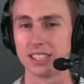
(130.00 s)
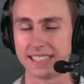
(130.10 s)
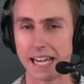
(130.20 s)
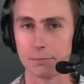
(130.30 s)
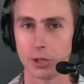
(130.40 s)

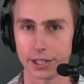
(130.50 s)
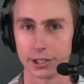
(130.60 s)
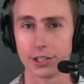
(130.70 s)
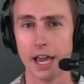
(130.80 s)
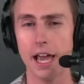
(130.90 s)
same
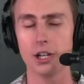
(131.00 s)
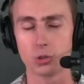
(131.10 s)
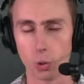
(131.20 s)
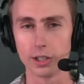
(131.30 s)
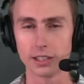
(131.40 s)
record
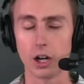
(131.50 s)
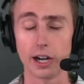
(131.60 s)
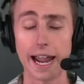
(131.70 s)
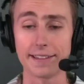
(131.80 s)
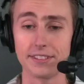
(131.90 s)
towards
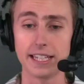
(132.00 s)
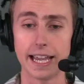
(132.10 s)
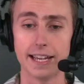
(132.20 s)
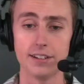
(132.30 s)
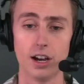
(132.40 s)
or at the
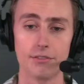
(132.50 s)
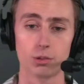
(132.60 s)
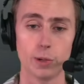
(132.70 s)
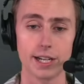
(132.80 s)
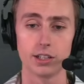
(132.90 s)
end of the
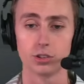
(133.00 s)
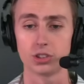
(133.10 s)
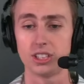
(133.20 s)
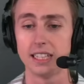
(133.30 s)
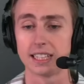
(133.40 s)
regular
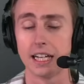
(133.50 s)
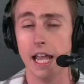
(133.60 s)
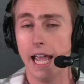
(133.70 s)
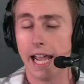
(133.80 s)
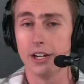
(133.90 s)
season.
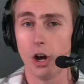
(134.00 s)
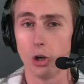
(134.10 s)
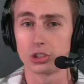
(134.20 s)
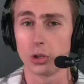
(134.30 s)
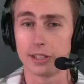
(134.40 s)
And
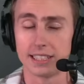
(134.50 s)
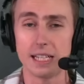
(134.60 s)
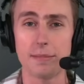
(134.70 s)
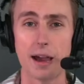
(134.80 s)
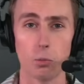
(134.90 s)
also, the
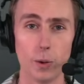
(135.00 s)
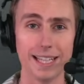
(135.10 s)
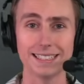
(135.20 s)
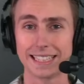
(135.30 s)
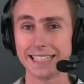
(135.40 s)
team that
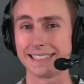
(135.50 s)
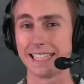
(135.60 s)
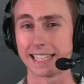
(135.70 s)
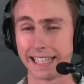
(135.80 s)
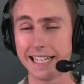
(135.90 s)
wins gets
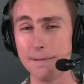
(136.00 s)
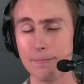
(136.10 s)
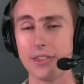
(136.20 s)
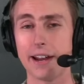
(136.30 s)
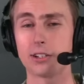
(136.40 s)
to
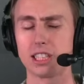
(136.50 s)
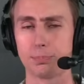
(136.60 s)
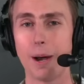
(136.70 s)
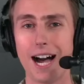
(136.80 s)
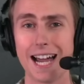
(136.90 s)
keep their
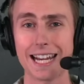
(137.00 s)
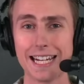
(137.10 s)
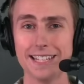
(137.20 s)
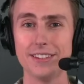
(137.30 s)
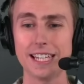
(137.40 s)
spot
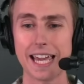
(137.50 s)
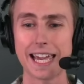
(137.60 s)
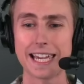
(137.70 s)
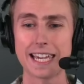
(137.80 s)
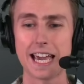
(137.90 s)
in the
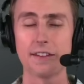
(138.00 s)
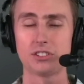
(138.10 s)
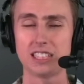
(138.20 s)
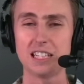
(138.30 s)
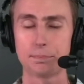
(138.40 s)

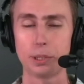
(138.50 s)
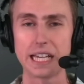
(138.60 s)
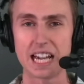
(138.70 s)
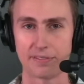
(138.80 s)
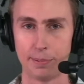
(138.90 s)
AFC
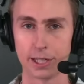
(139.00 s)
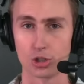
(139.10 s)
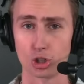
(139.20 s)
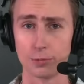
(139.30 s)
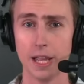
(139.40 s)
playoff
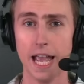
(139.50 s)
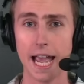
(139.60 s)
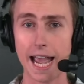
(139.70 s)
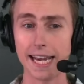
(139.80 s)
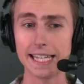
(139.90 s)
picture
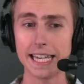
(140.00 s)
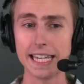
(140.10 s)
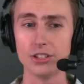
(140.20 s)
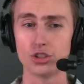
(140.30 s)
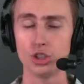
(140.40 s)
heading
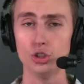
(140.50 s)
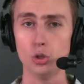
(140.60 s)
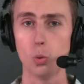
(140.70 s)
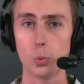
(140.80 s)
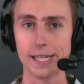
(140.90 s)

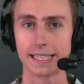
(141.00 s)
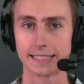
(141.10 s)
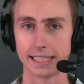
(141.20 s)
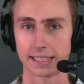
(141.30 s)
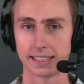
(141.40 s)
into Week
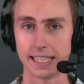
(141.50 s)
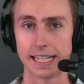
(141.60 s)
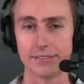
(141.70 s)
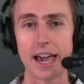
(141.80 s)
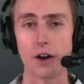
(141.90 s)

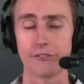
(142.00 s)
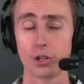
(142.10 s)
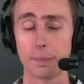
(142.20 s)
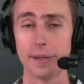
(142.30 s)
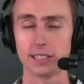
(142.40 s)
16. Now,
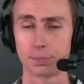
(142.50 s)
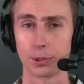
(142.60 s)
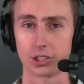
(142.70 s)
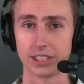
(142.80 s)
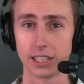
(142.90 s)
for the
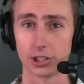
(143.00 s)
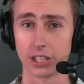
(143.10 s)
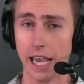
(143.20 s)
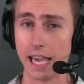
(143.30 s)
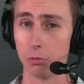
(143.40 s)
Pittsburgh
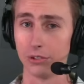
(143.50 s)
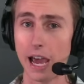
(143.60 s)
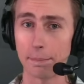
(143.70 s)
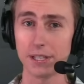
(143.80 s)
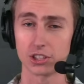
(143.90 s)
Steelers, it will
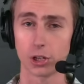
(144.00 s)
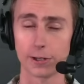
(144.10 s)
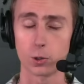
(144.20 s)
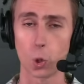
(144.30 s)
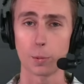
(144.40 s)
not be
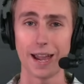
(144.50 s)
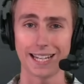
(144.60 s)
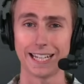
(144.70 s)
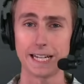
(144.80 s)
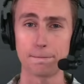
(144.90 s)
starting quarterback Kenny